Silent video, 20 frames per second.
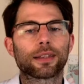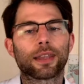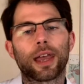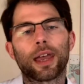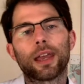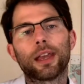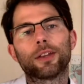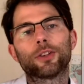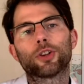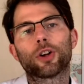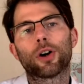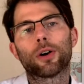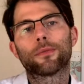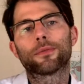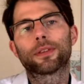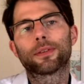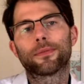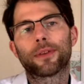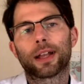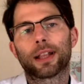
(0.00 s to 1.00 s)
stage of
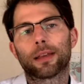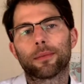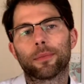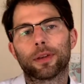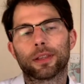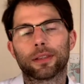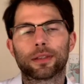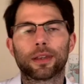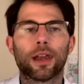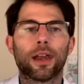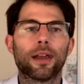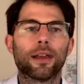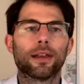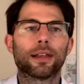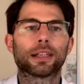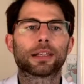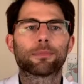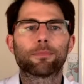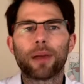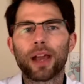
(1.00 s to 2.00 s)
development,
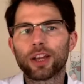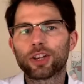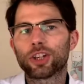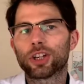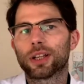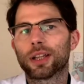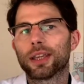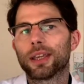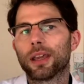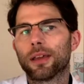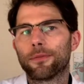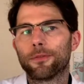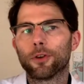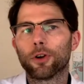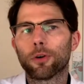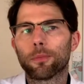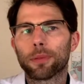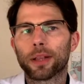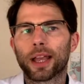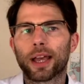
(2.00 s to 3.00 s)
especially if
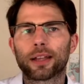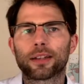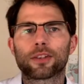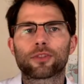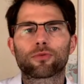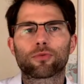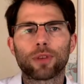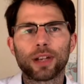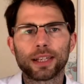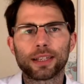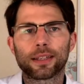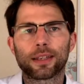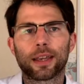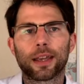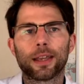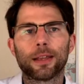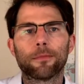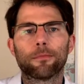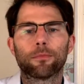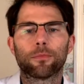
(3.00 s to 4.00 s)
your plan is
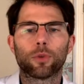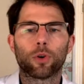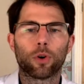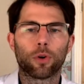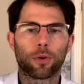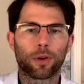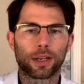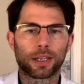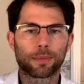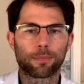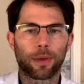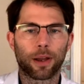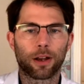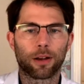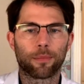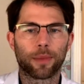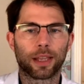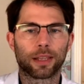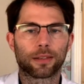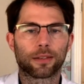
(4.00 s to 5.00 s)
risky or
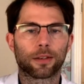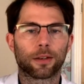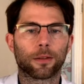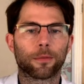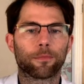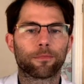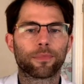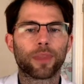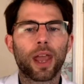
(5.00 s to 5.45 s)
experimental.